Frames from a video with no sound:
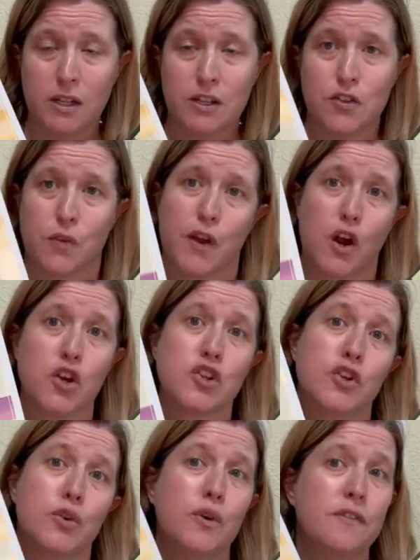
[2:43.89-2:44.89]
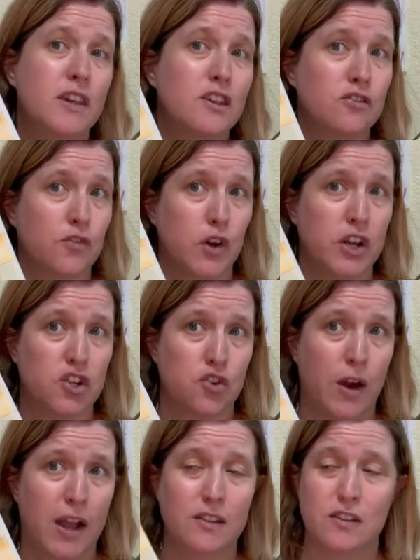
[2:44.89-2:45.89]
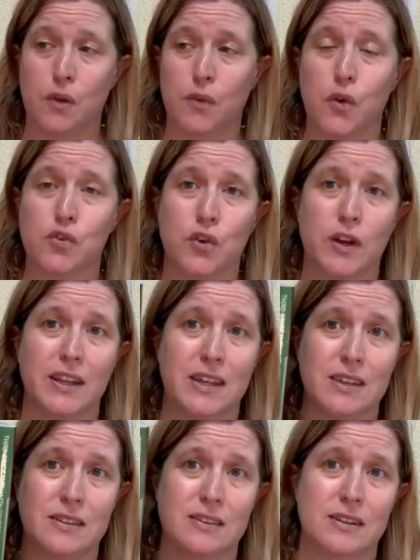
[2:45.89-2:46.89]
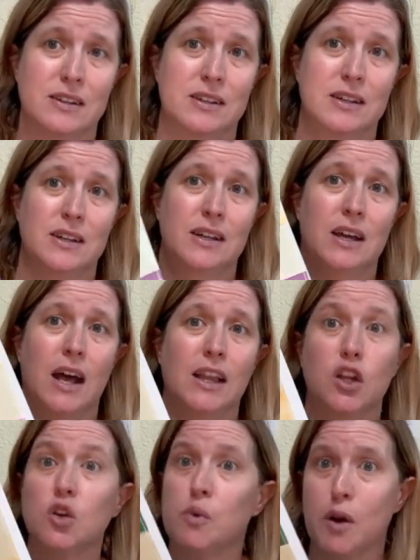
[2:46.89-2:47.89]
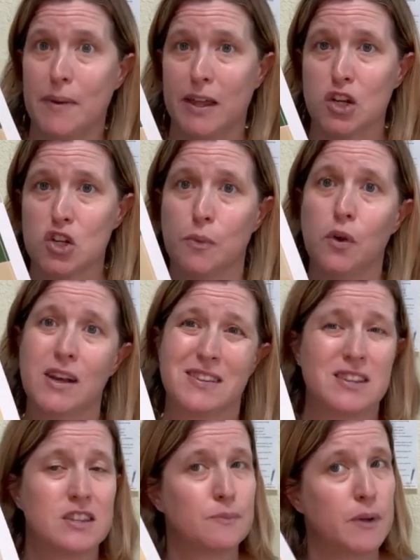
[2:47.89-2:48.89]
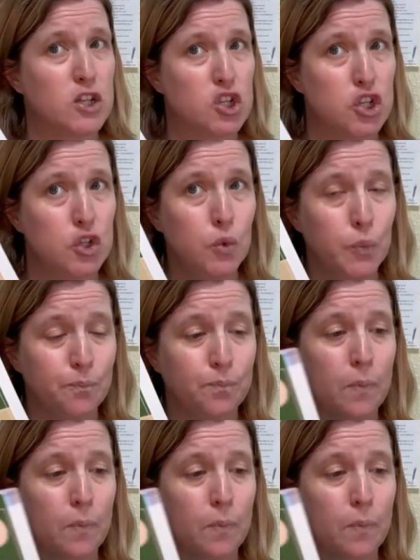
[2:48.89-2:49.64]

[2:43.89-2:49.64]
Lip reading: So there are two of these for each grade. So those are at least a little more manageable because it's split in two.